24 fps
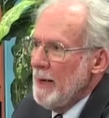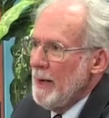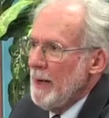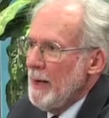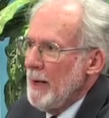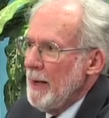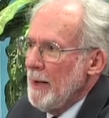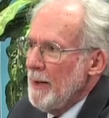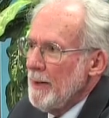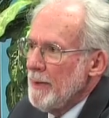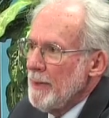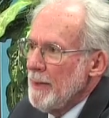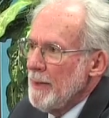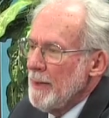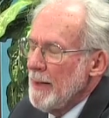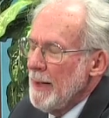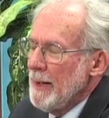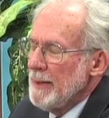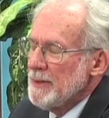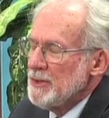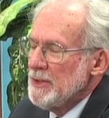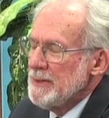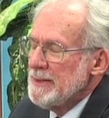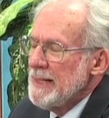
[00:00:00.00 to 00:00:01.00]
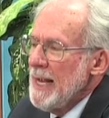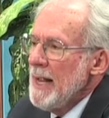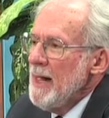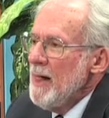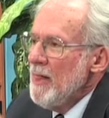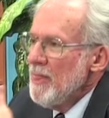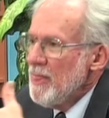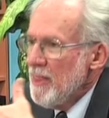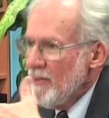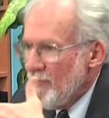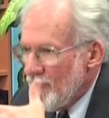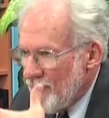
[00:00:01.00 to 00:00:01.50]
uh, I should say,
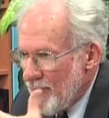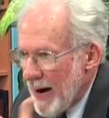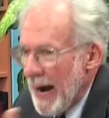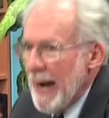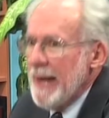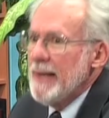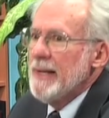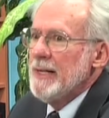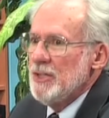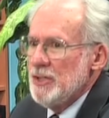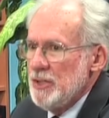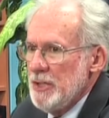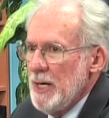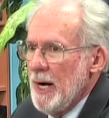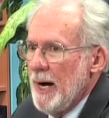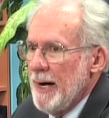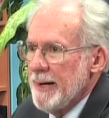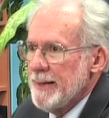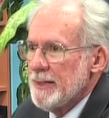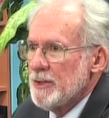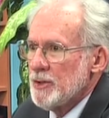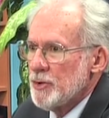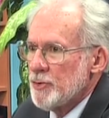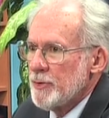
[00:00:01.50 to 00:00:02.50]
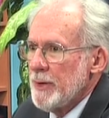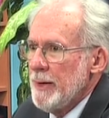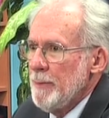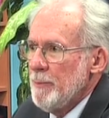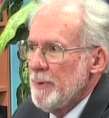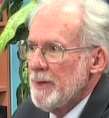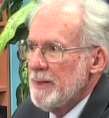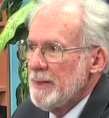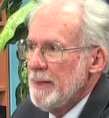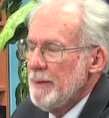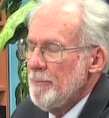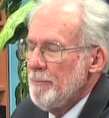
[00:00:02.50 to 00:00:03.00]
the violent jihadist stream
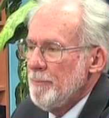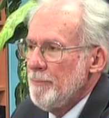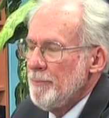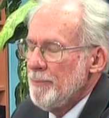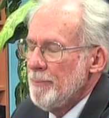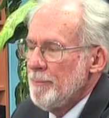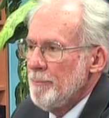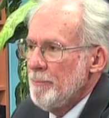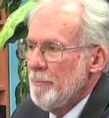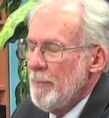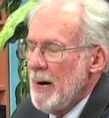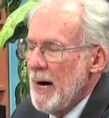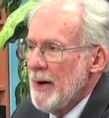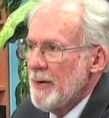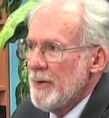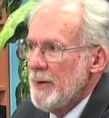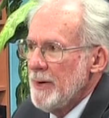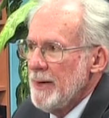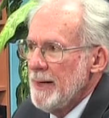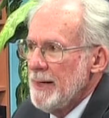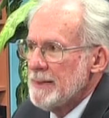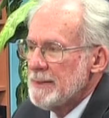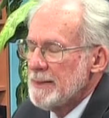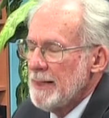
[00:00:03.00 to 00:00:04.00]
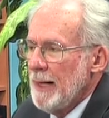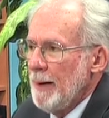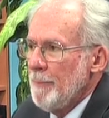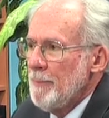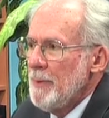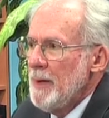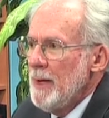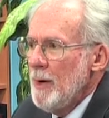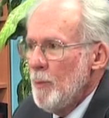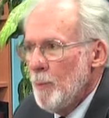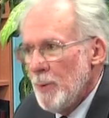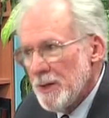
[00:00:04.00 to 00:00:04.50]
within modern Islam,
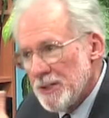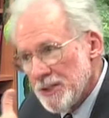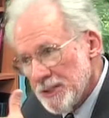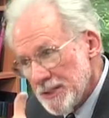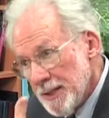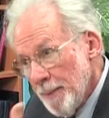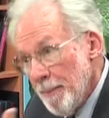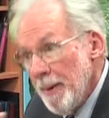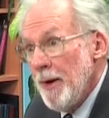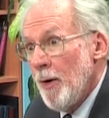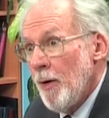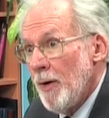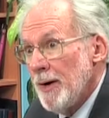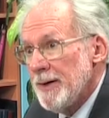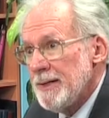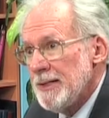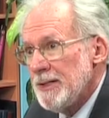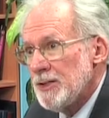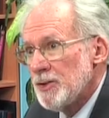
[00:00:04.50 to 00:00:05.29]
which is a minority